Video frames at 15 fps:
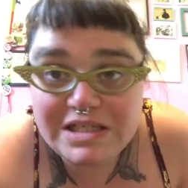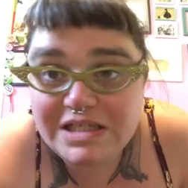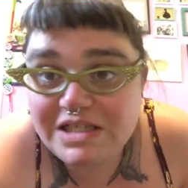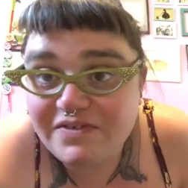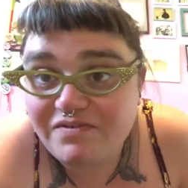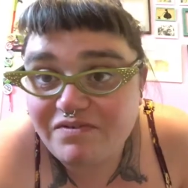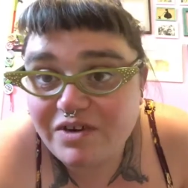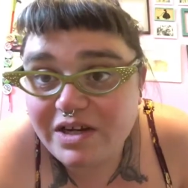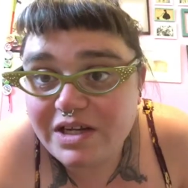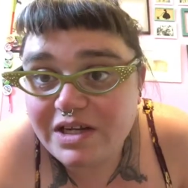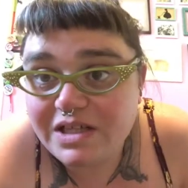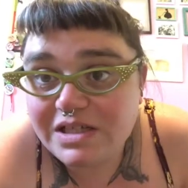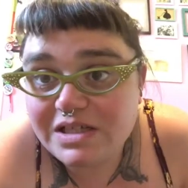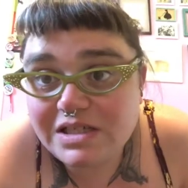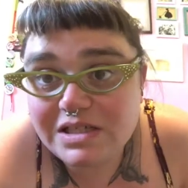
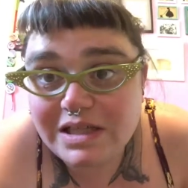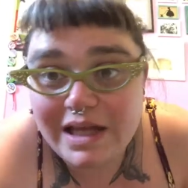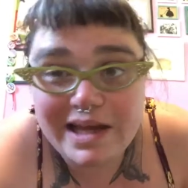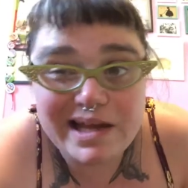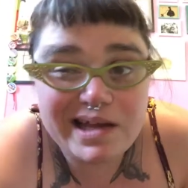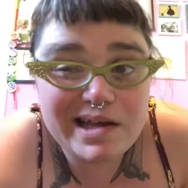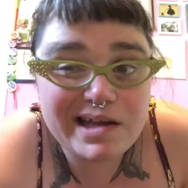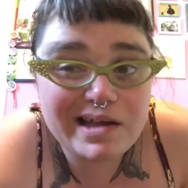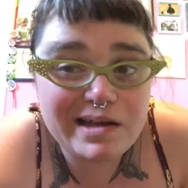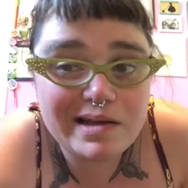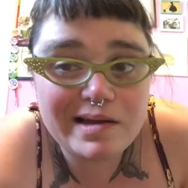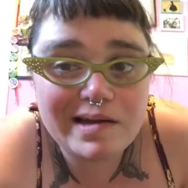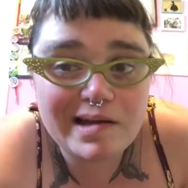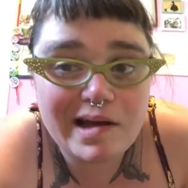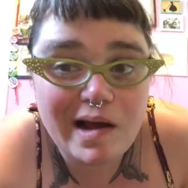different like
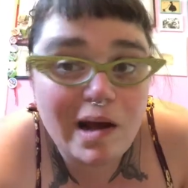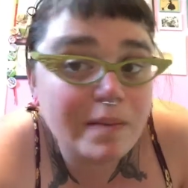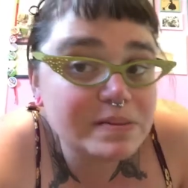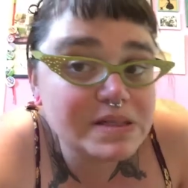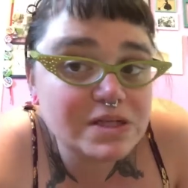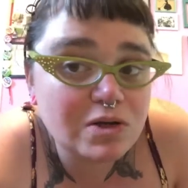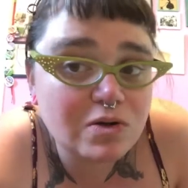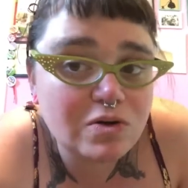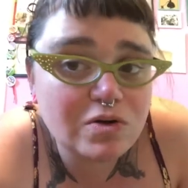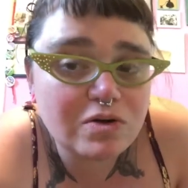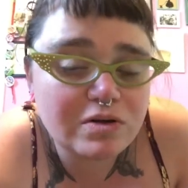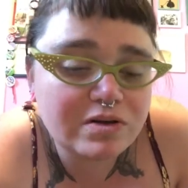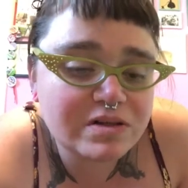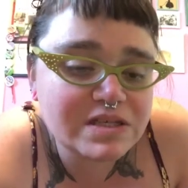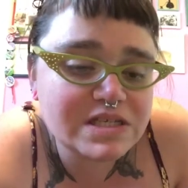
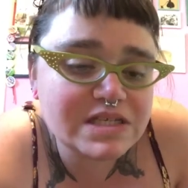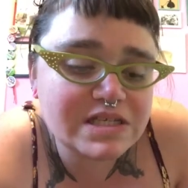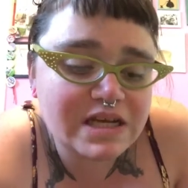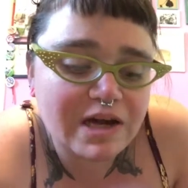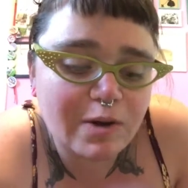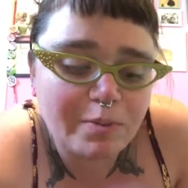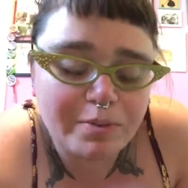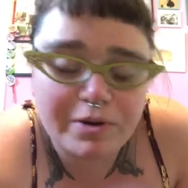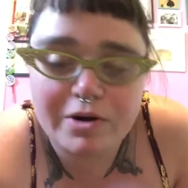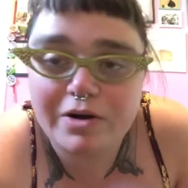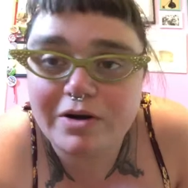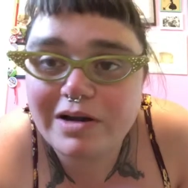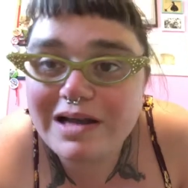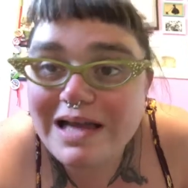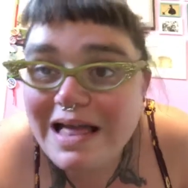obstacles to help
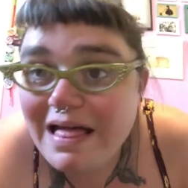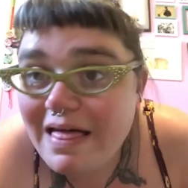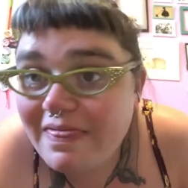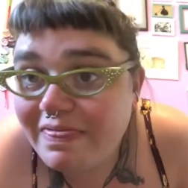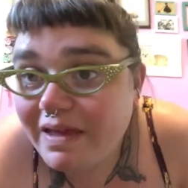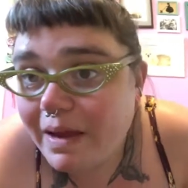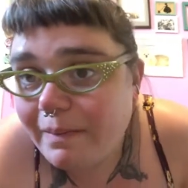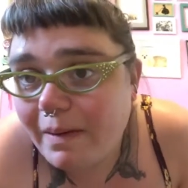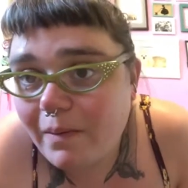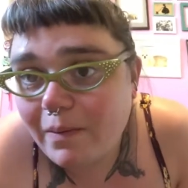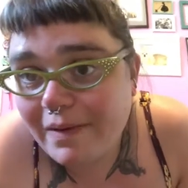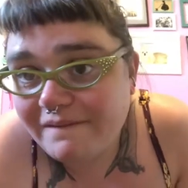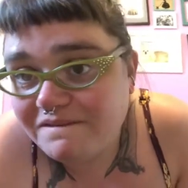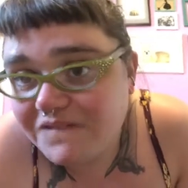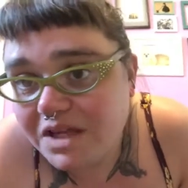her think about
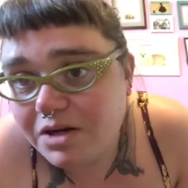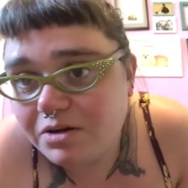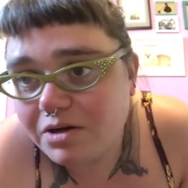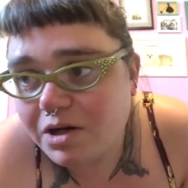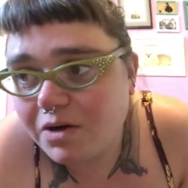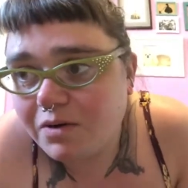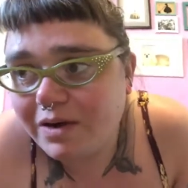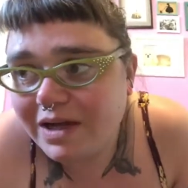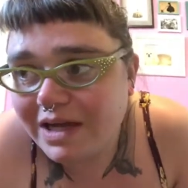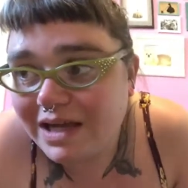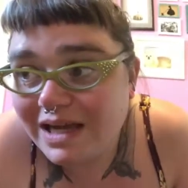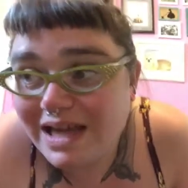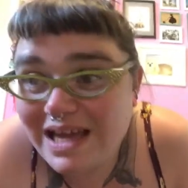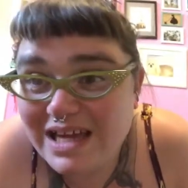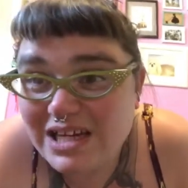where her feet are
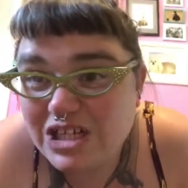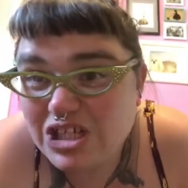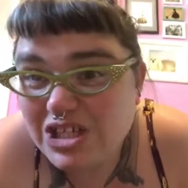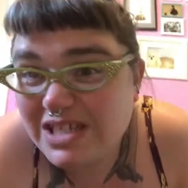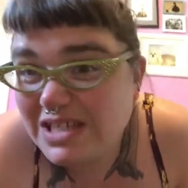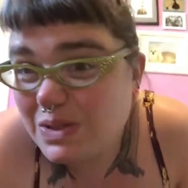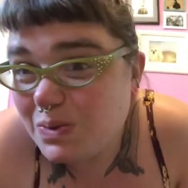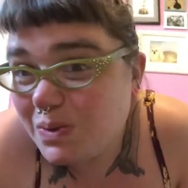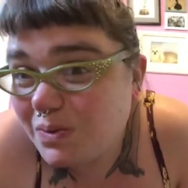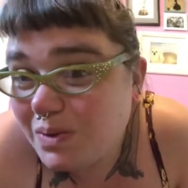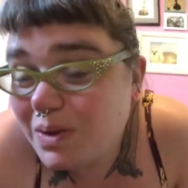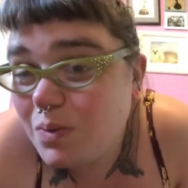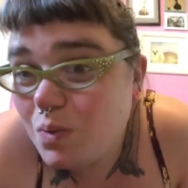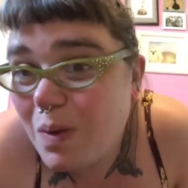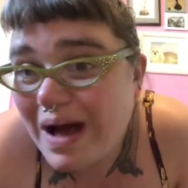going, and she's doing
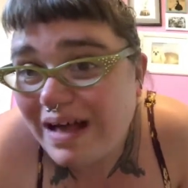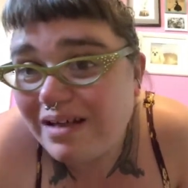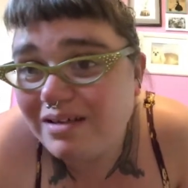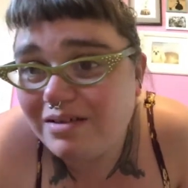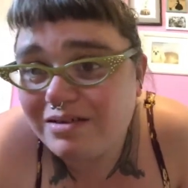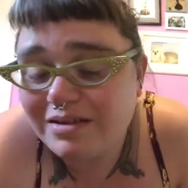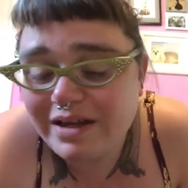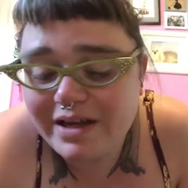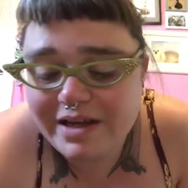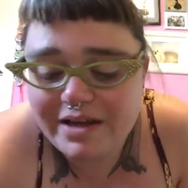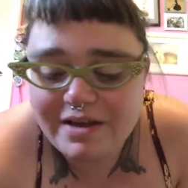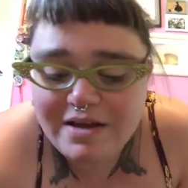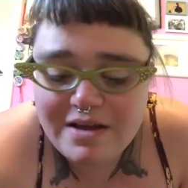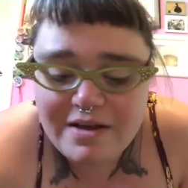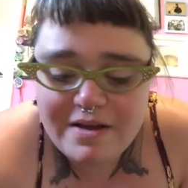really well. Like,
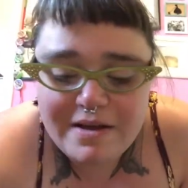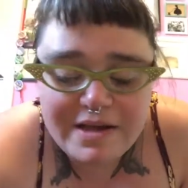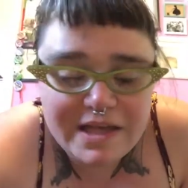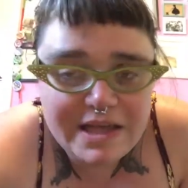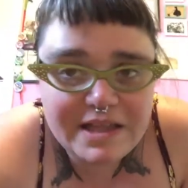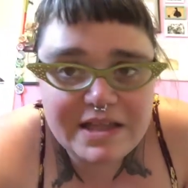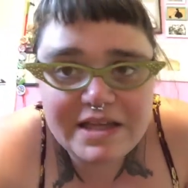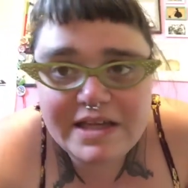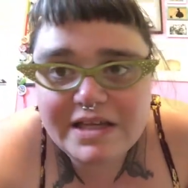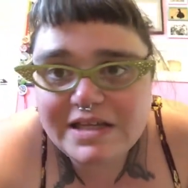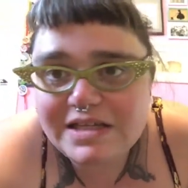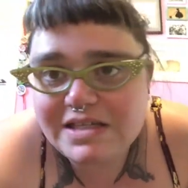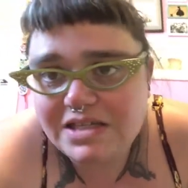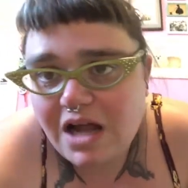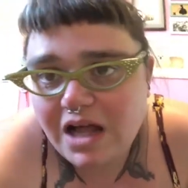healing
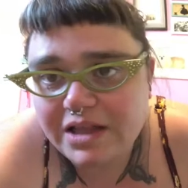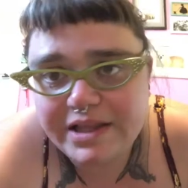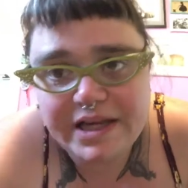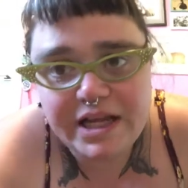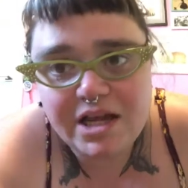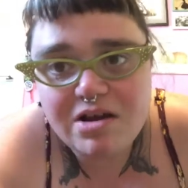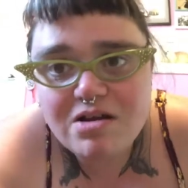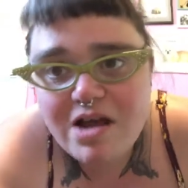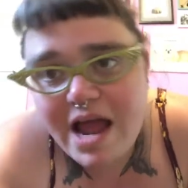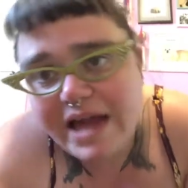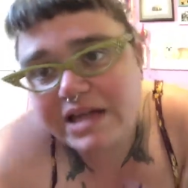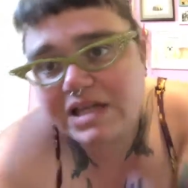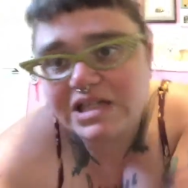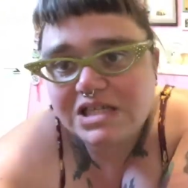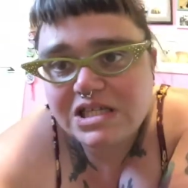is not linear
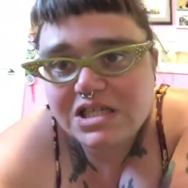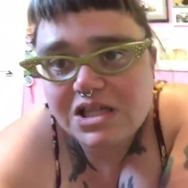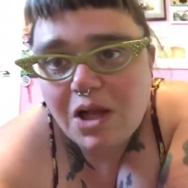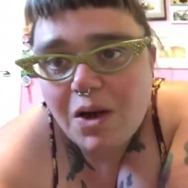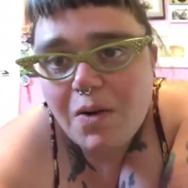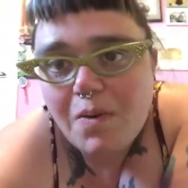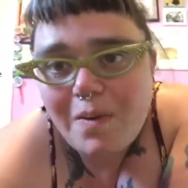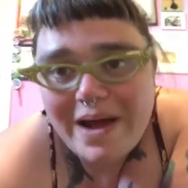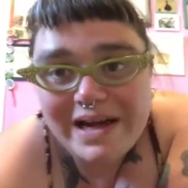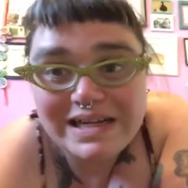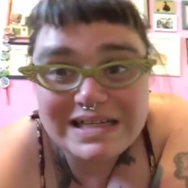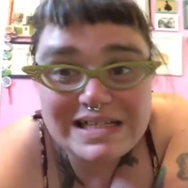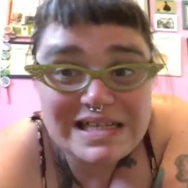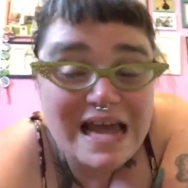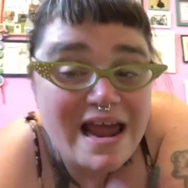and it's slow and
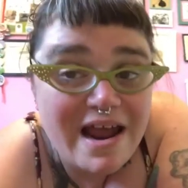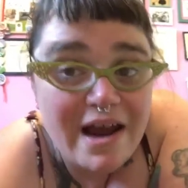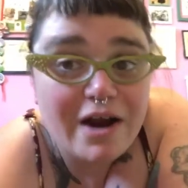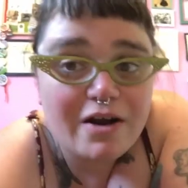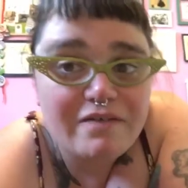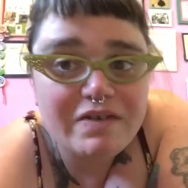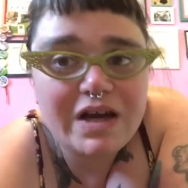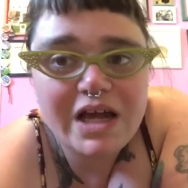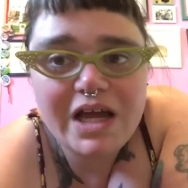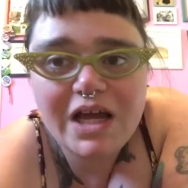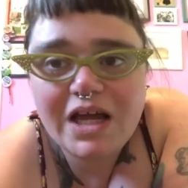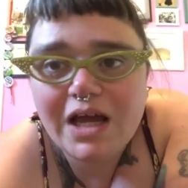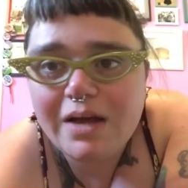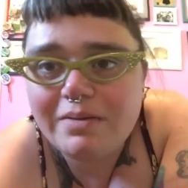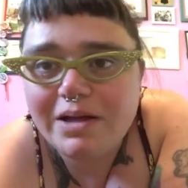it's
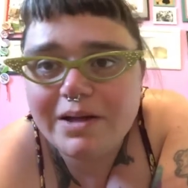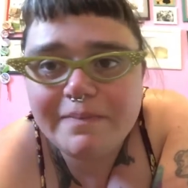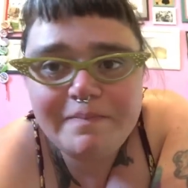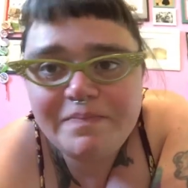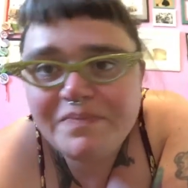terrifying. I mean,